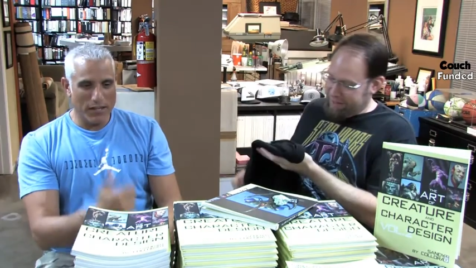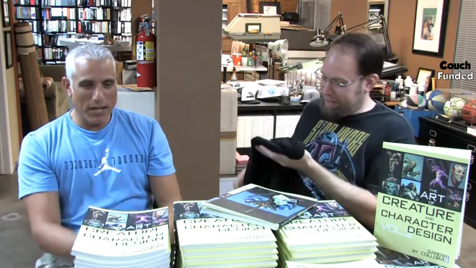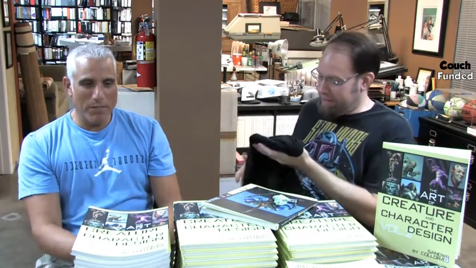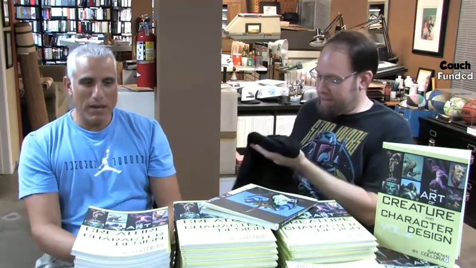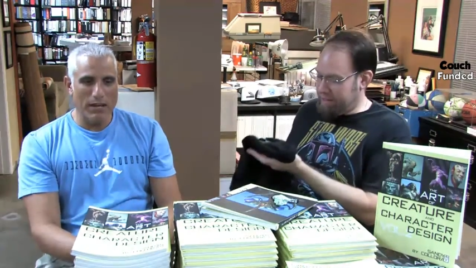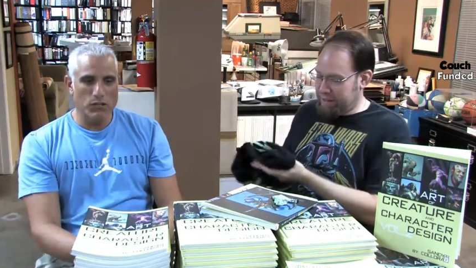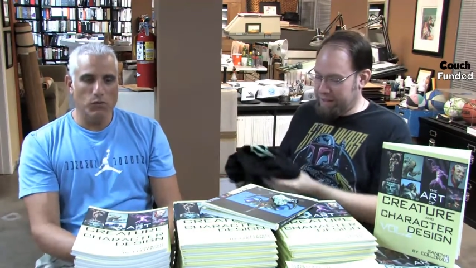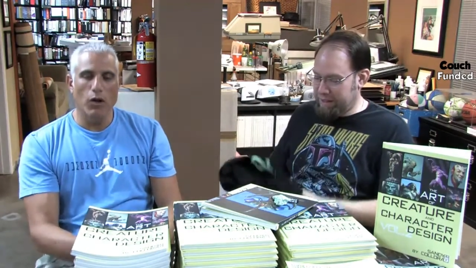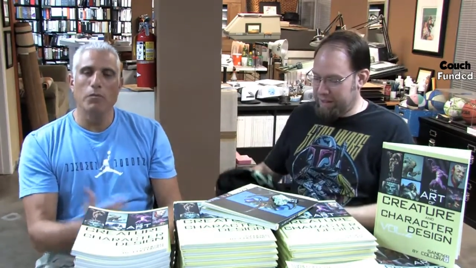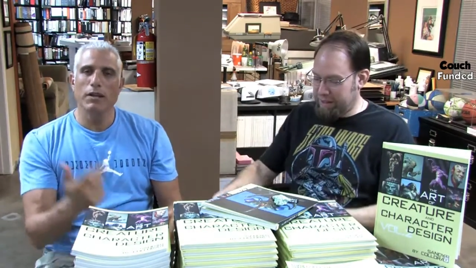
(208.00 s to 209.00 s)
Speaker 1: campaign as
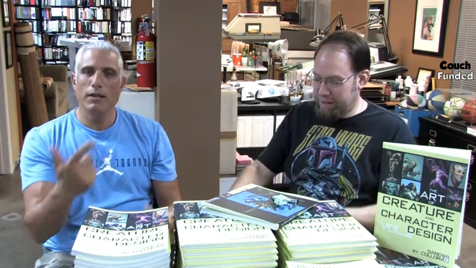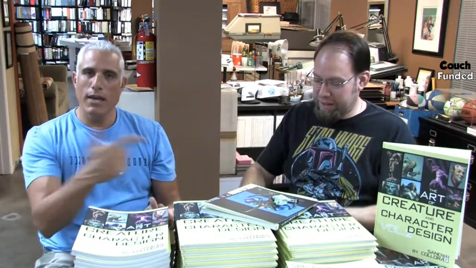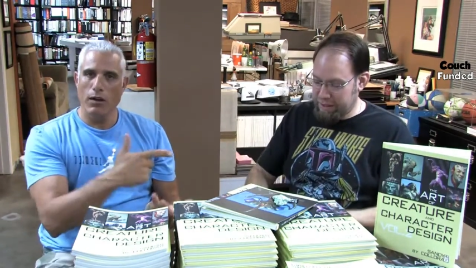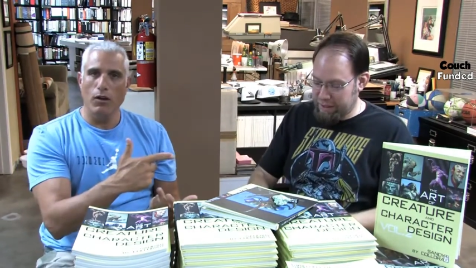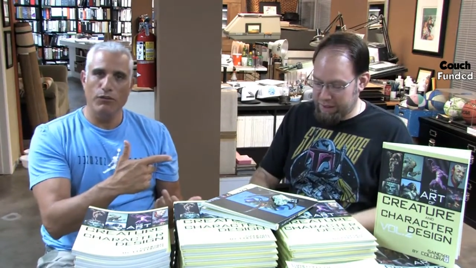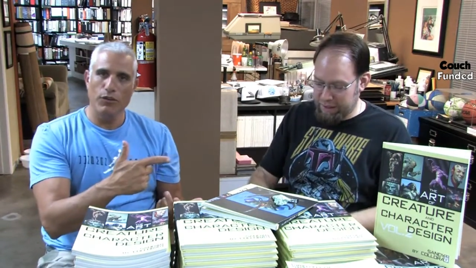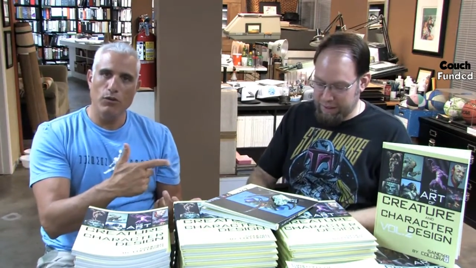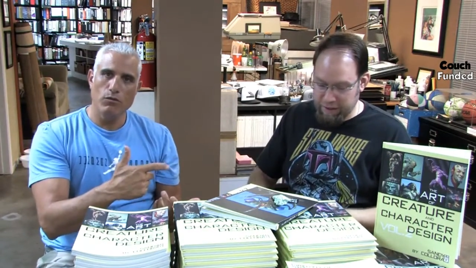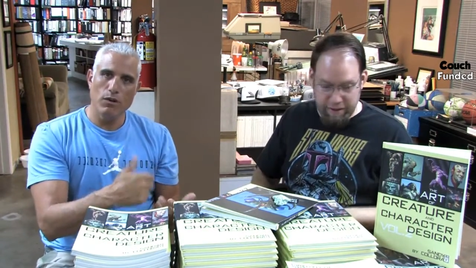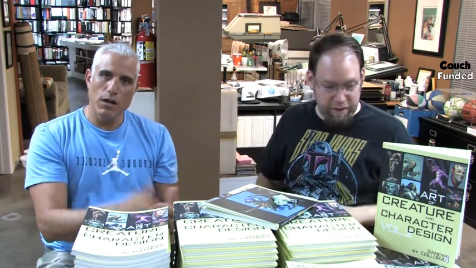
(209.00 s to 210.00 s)
well, but again
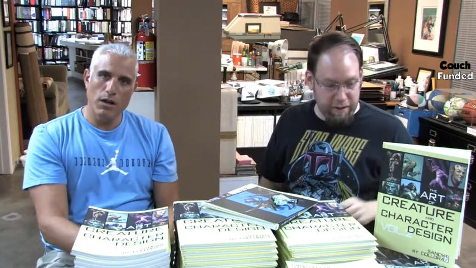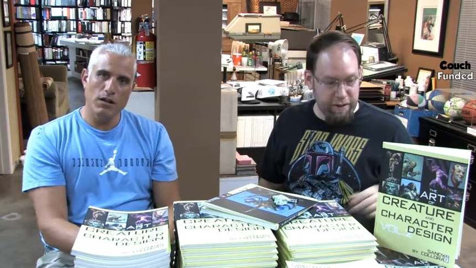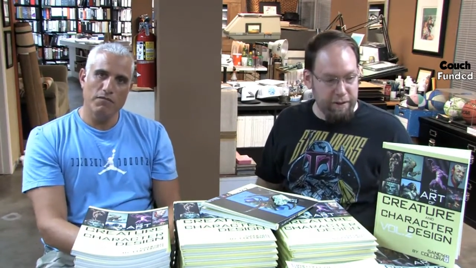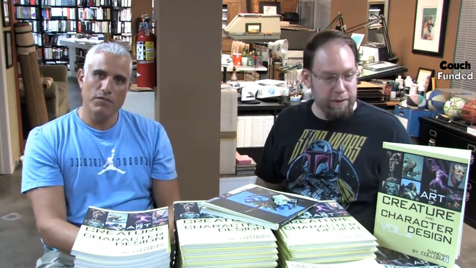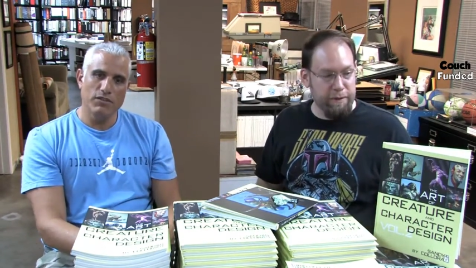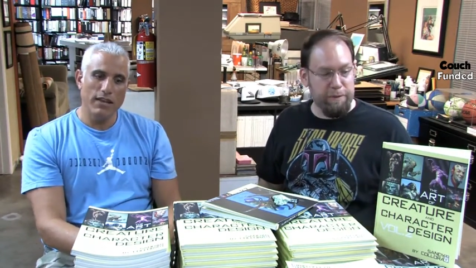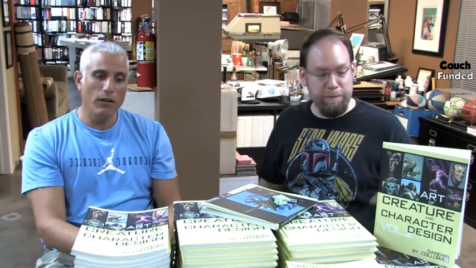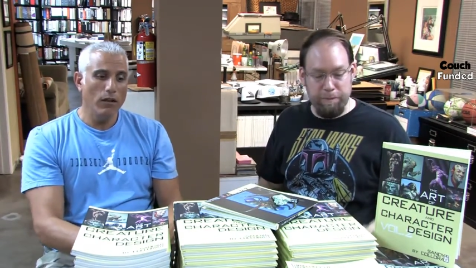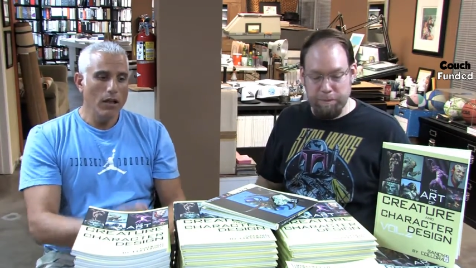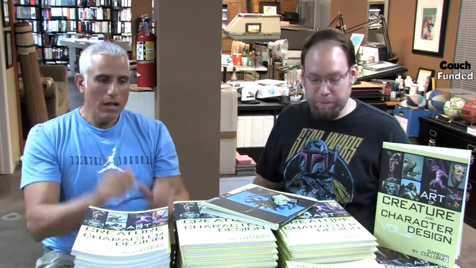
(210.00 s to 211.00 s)
also uh, for
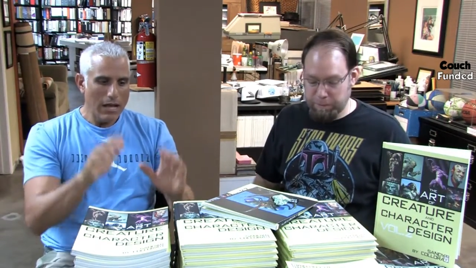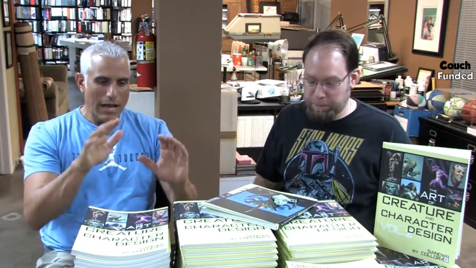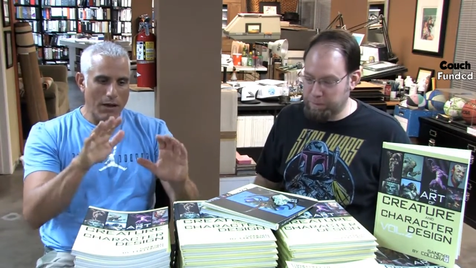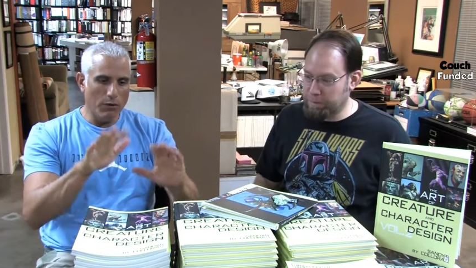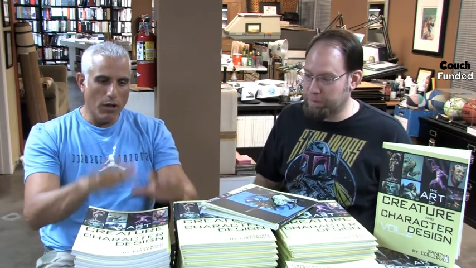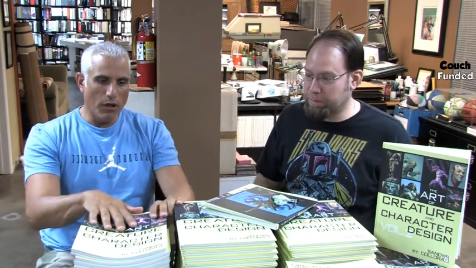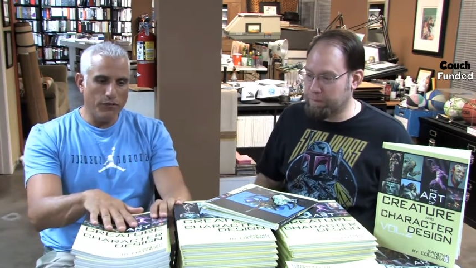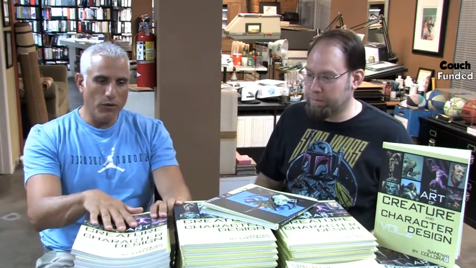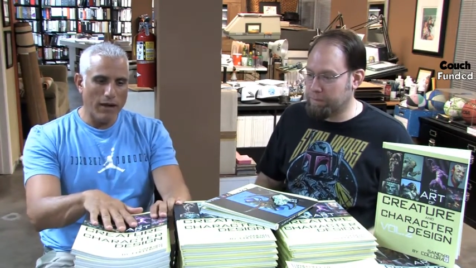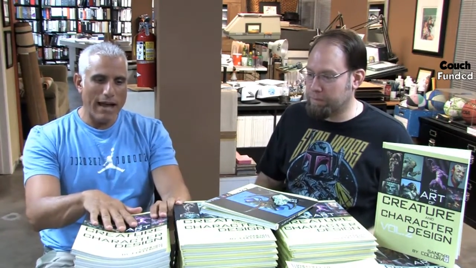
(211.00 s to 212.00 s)
sale. I will
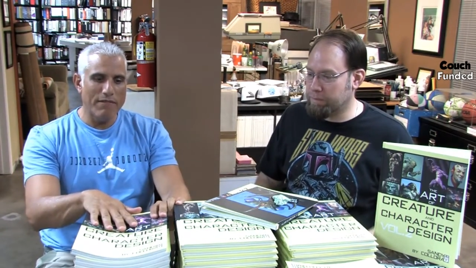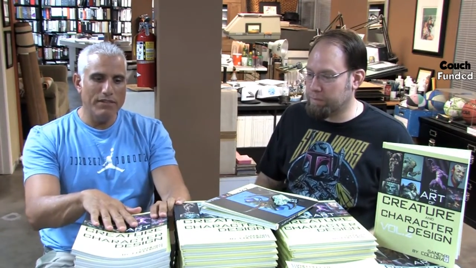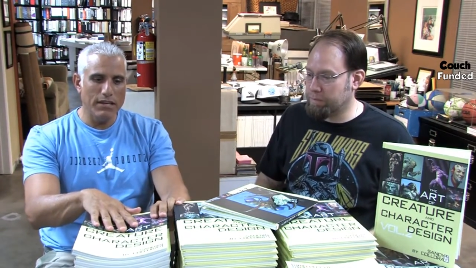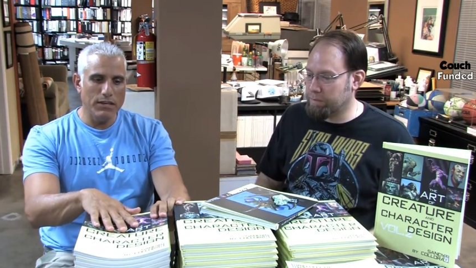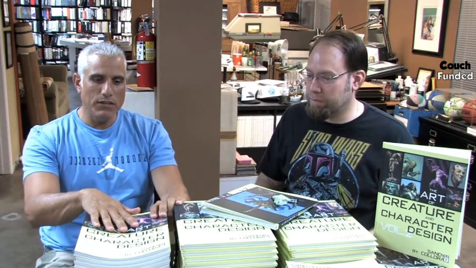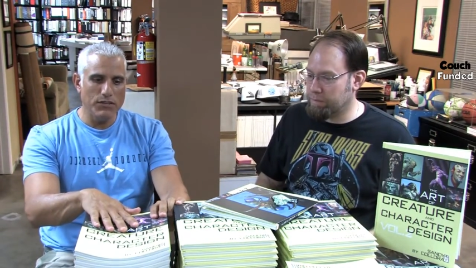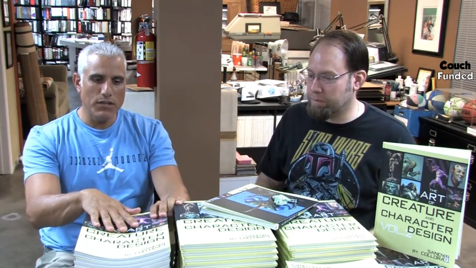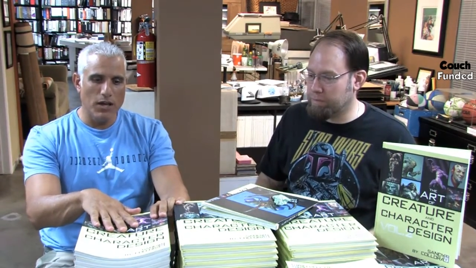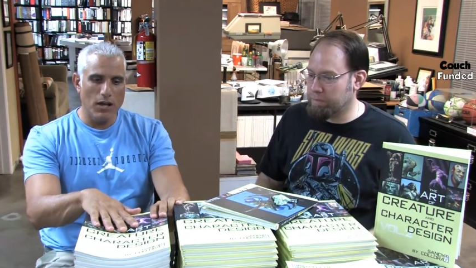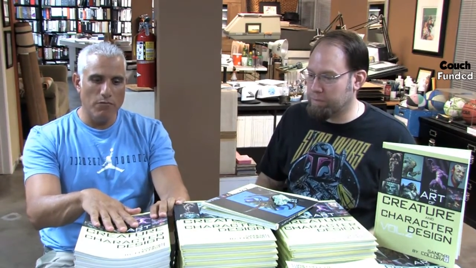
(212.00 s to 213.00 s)
also have
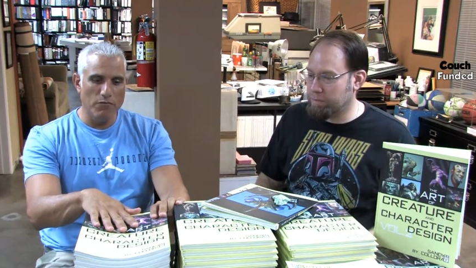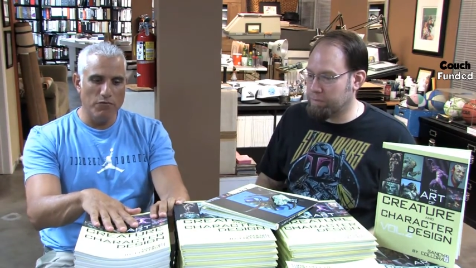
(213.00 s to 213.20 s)
these um,